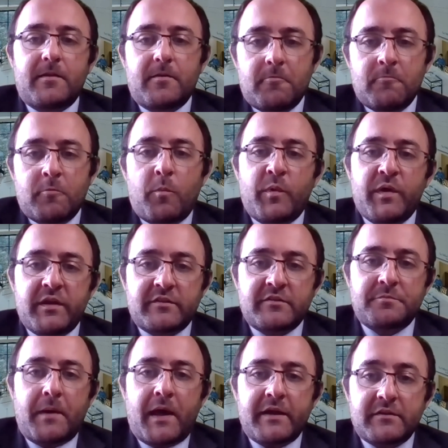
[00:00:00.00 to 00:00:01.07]
what we
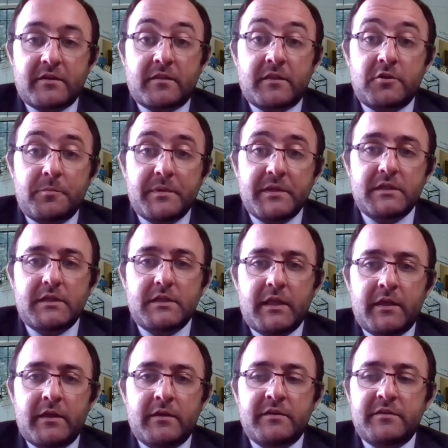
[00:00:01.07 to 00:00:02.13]
expect a little bit
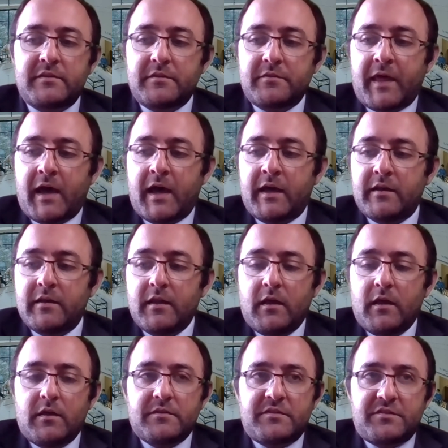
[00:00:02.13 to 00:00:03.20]
is that
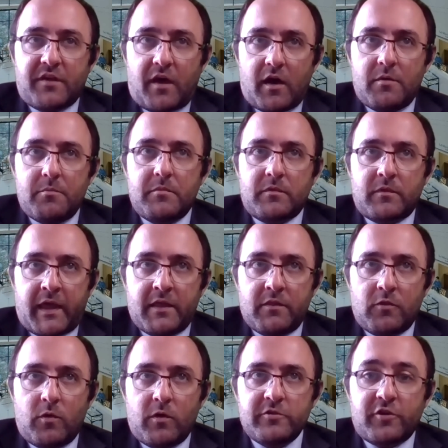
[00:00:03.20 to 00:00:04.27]
some
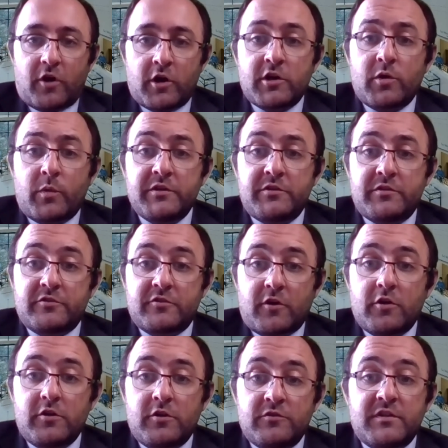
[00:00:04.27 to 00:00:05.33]
landlords are going to
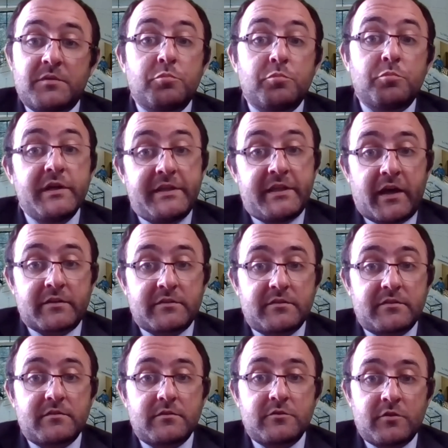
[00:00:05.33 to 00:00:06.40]
start using
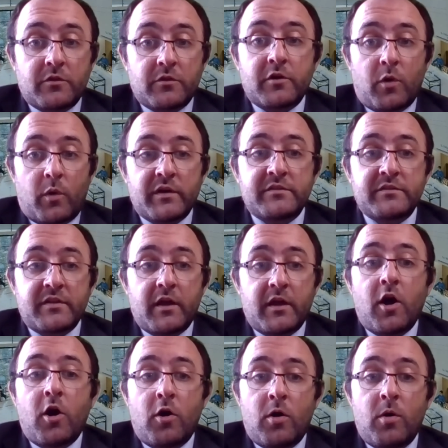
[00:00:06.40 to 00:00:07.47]
pretexts. So they're going to say,
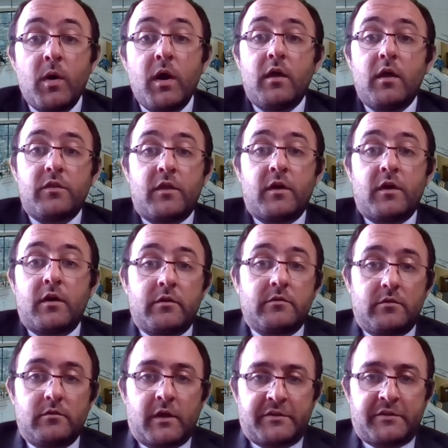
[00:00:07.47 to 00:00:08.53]
oh,
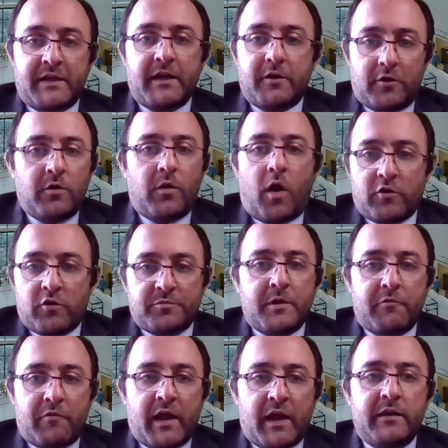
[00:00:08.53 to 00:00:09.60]
a tenant who owes me
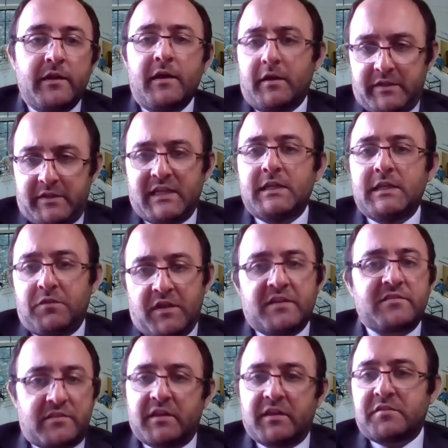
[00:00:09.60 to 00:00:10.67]
rent did this,
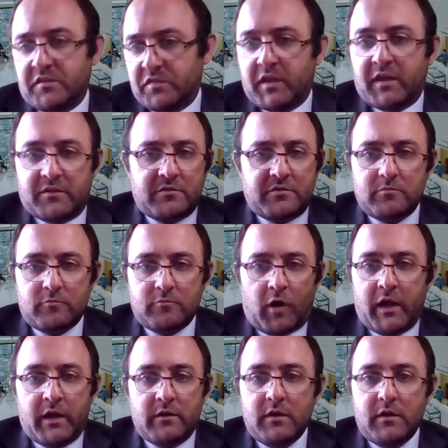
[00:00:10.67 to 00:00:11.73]
this, and this,
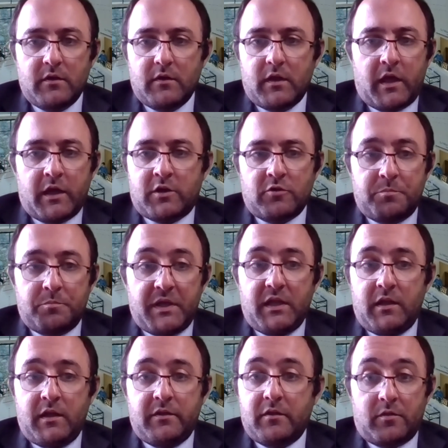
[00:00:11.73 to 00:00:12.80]
right? It could
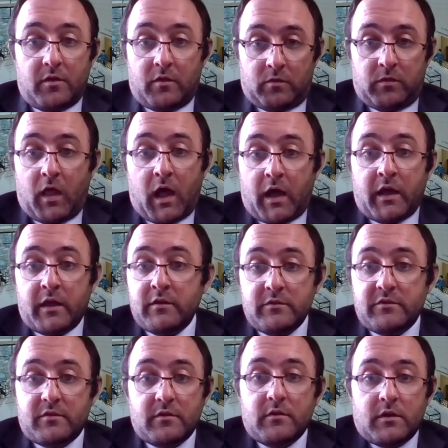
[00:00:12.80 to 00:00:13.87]
be
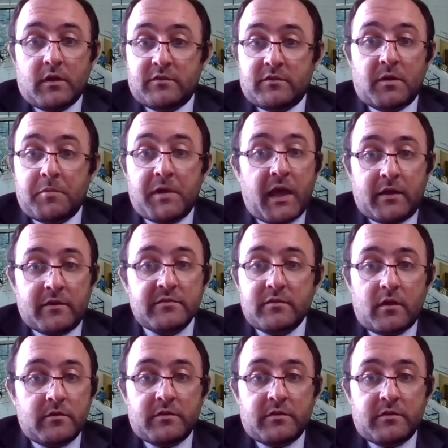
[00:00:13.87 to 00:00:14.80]
lies in some cases.